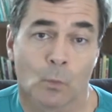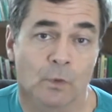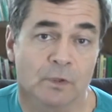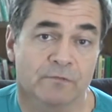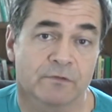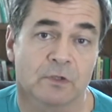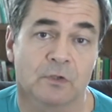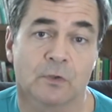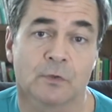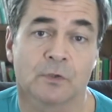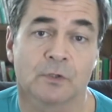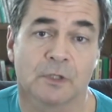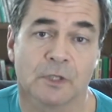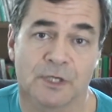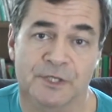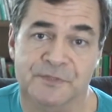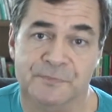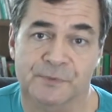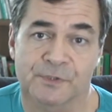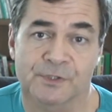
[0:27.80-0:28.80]
One of our local
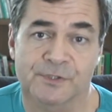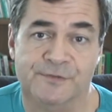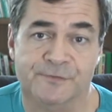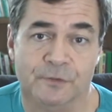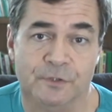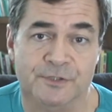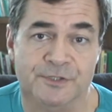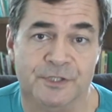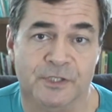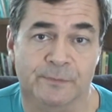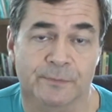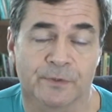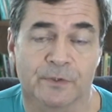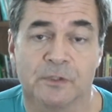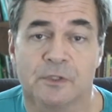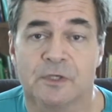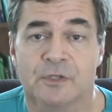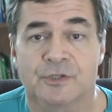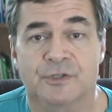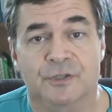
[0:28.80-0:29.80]
hospitals, for
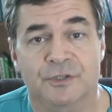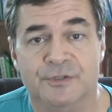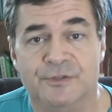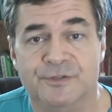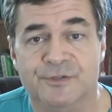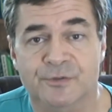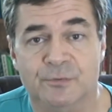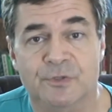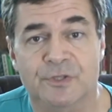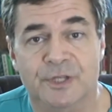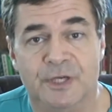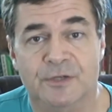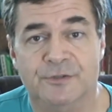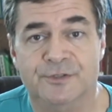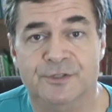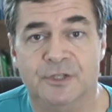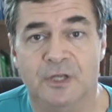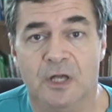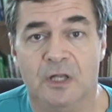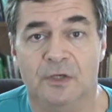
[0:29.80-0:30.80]
example, charges
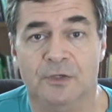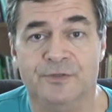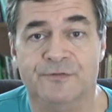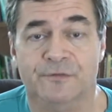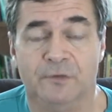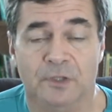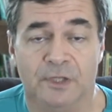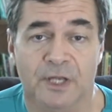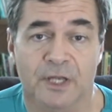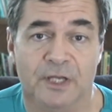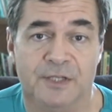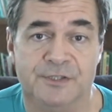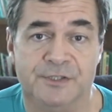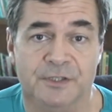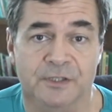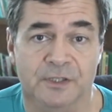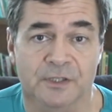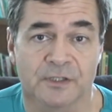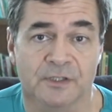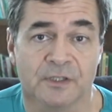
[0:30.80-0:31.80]
$3,000 for a CAT
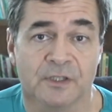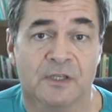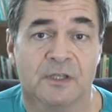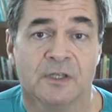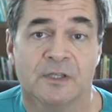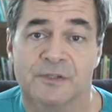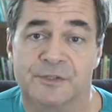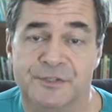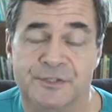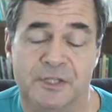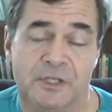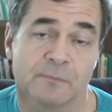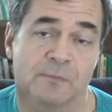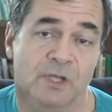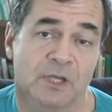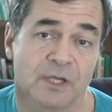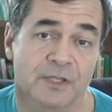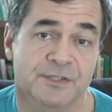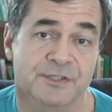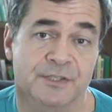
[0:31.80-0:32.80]
scan. The same
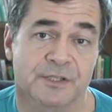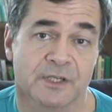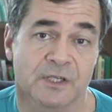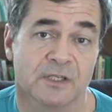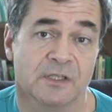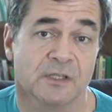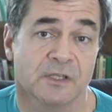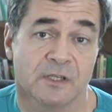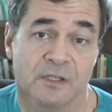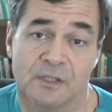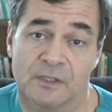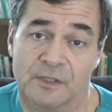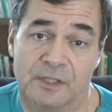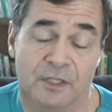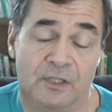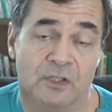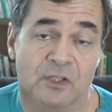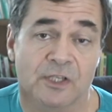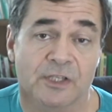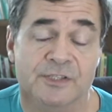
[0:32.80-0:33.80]
CAT scan
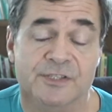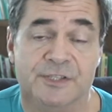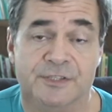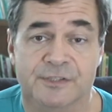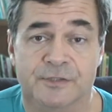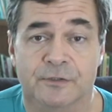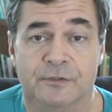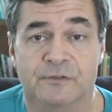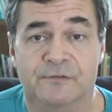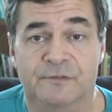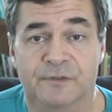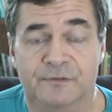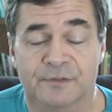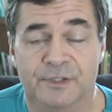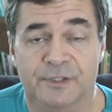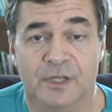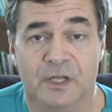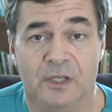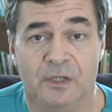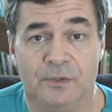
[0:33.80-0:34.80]
they collect
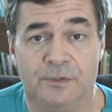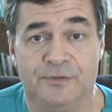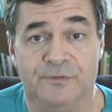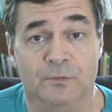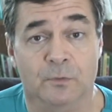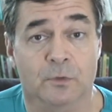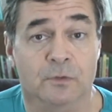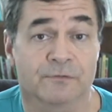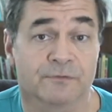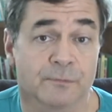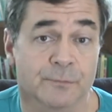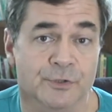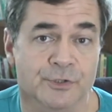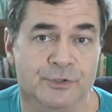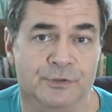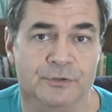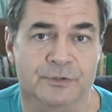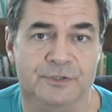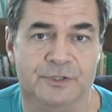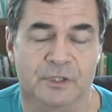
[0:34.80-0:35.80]
$650 for from
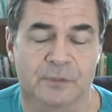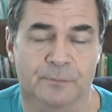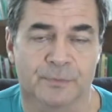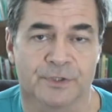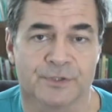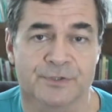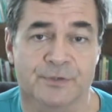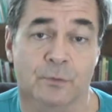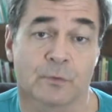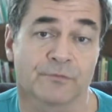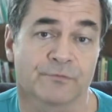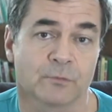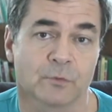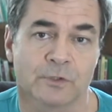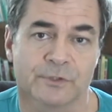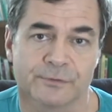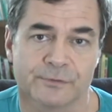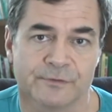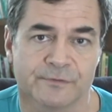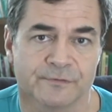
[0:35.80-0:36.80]
insurance companies or
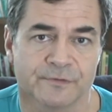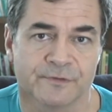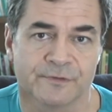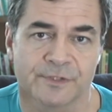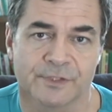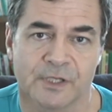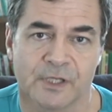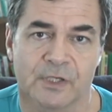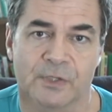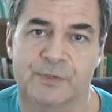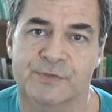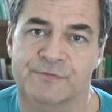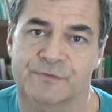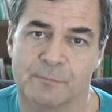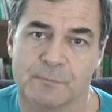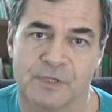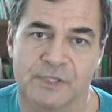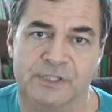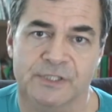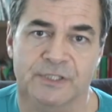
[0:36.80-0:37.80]
$450
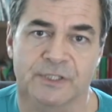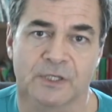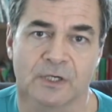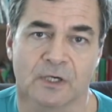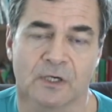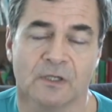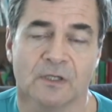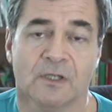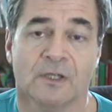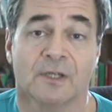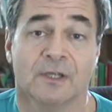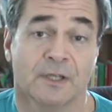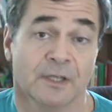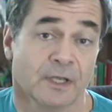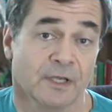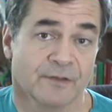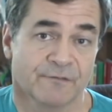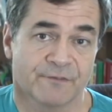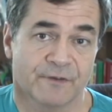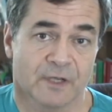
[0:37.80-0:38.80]
from Medicare.
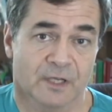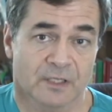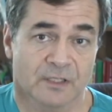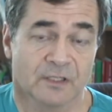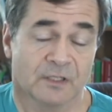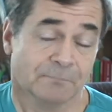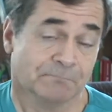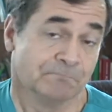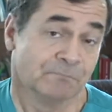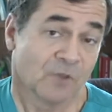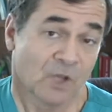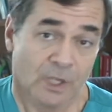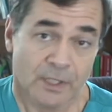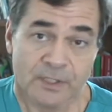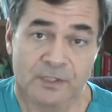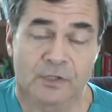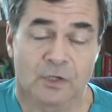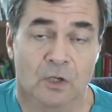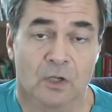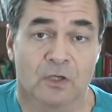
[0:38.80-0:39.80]
And in fact,
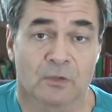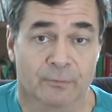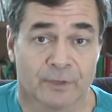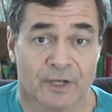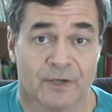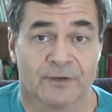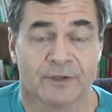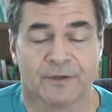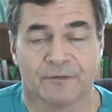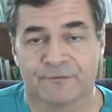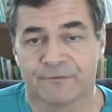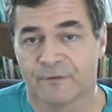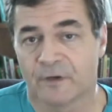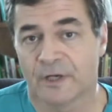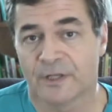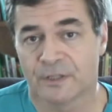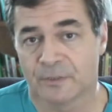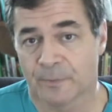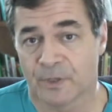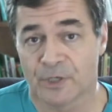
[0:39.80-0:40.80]
I can call around and
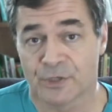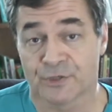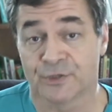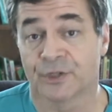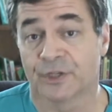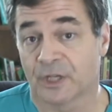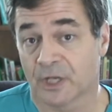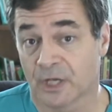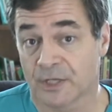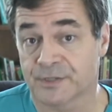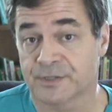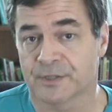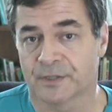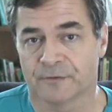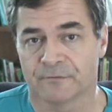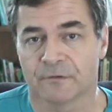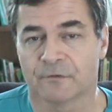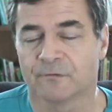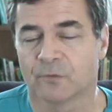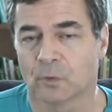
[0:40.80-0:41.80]
find the patient a CAT
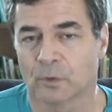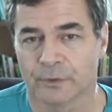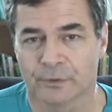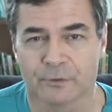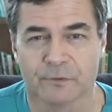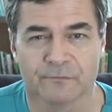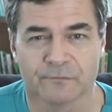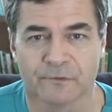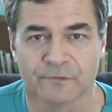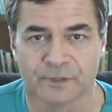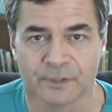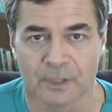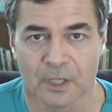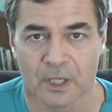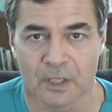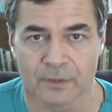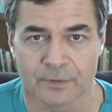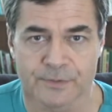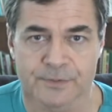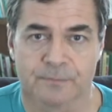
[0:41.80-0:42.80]
scan for
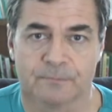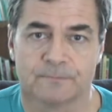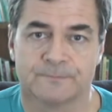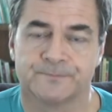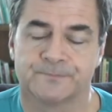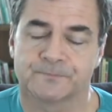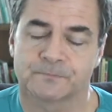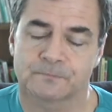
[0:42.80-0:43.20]
$450.